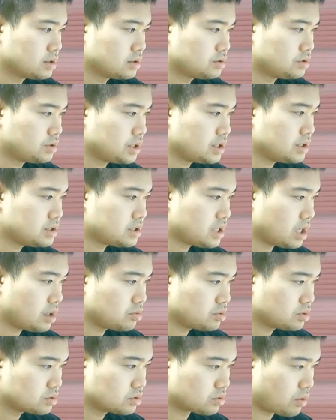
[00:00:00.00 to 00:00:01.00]
Three
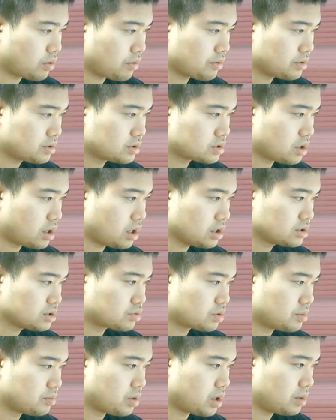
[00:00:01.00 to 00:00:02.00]
stable growth stocks
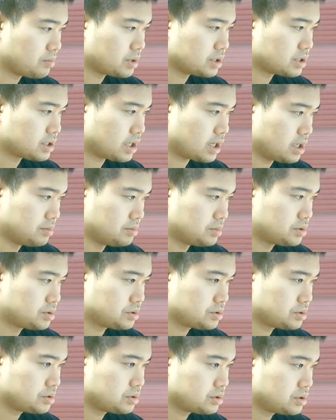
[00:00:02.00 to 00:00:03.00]
for bumpy
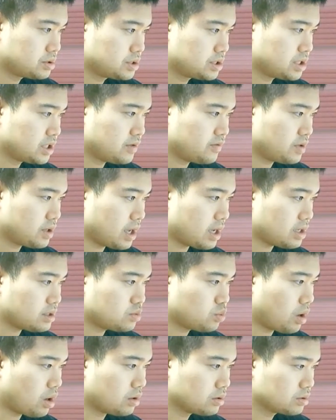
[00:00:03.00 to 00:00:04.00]
times.
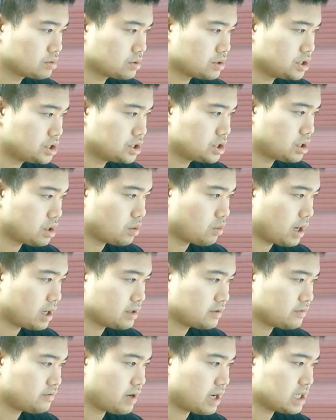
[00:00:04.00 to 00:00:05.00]
CVS, Walgreens show why
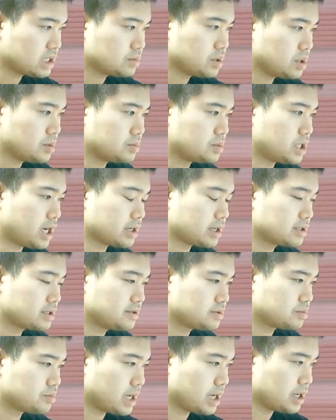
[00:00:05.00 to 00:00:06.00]
investment
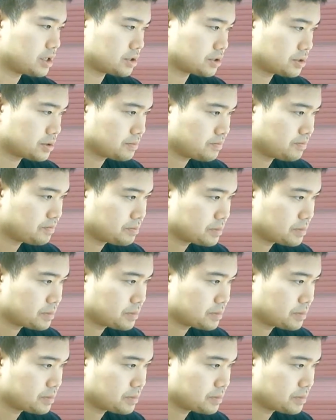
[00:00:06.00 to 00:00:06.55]
objectives matter.